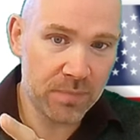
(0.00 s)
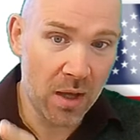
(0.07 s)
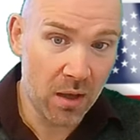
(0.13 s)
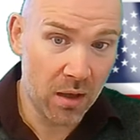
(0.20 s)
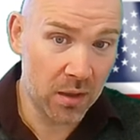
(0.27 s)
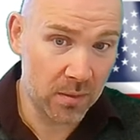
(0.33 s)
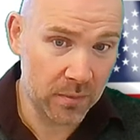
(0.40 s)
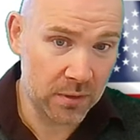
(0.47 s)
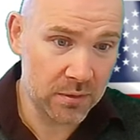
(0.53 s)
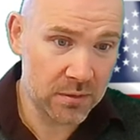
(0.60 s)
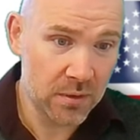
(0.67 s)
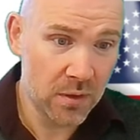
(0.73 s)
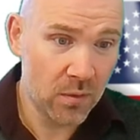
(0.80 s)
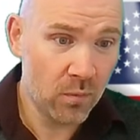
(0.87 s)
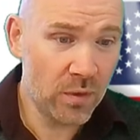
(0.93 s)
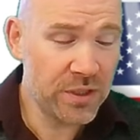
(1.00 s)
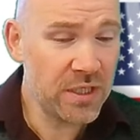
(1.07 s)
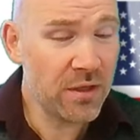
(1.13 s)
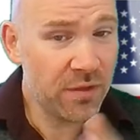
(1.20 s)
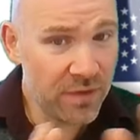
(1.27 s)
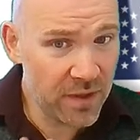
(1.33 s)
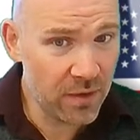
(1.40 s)
Parliament, which
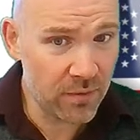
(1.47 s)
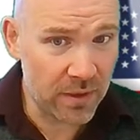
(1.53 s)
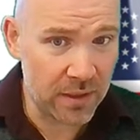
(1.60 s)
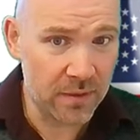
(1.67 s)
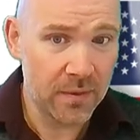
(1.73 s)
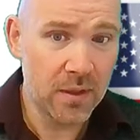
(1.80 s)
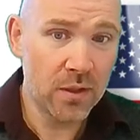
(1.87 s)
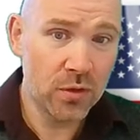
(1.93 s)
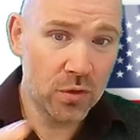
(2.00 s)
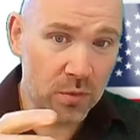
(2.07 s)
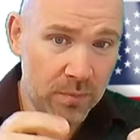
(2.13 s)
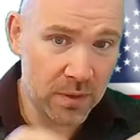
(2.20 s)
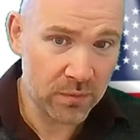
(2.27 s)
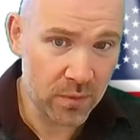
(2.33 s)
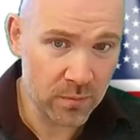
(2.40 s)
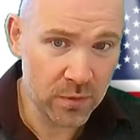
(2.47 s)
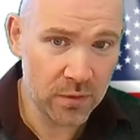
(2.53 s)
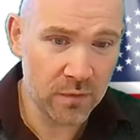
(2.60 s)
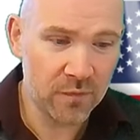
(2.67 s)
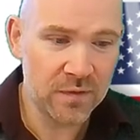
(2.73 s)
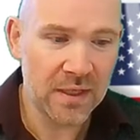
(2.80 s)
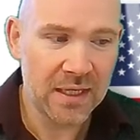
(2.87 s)
in theory could be
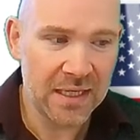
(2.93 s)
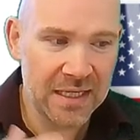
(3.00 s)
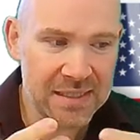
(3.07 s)
removed,